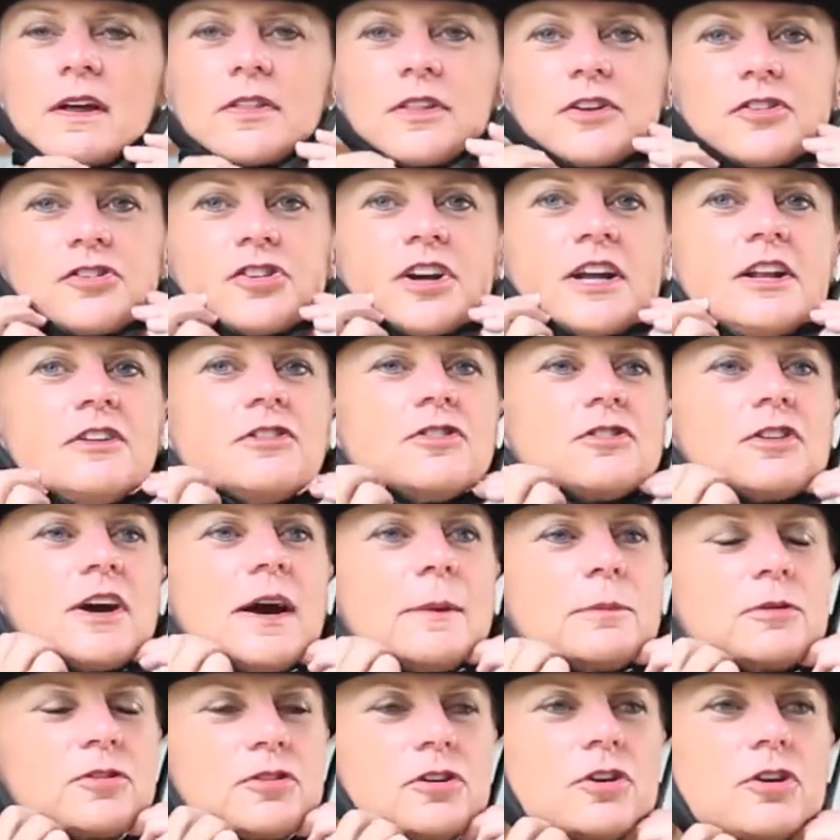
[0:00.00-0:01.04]
The chin
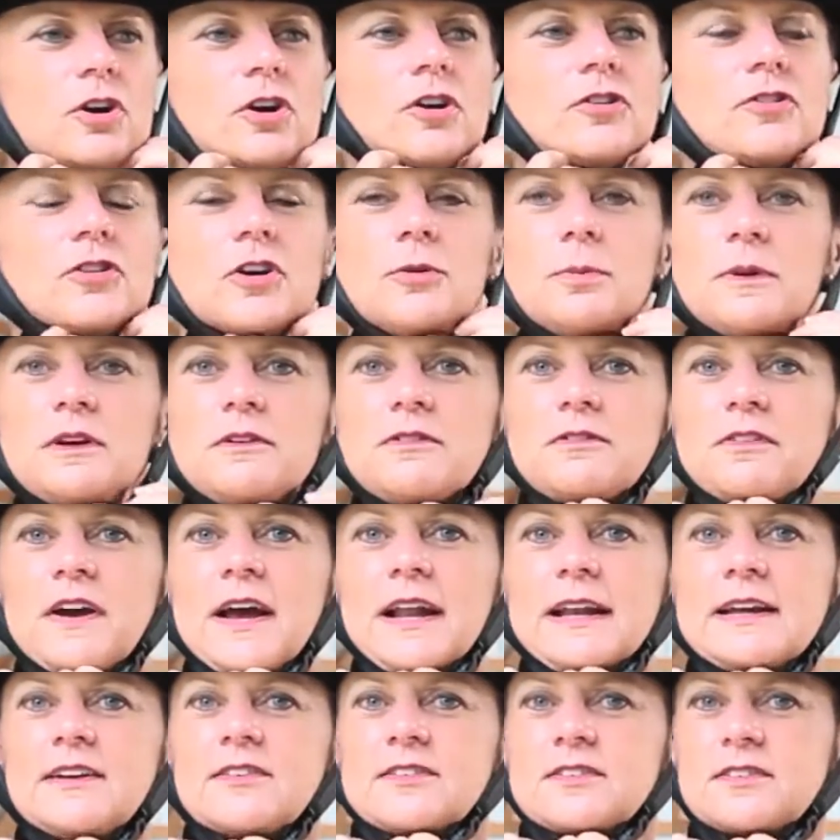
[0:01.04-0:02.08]
strap should also be fairly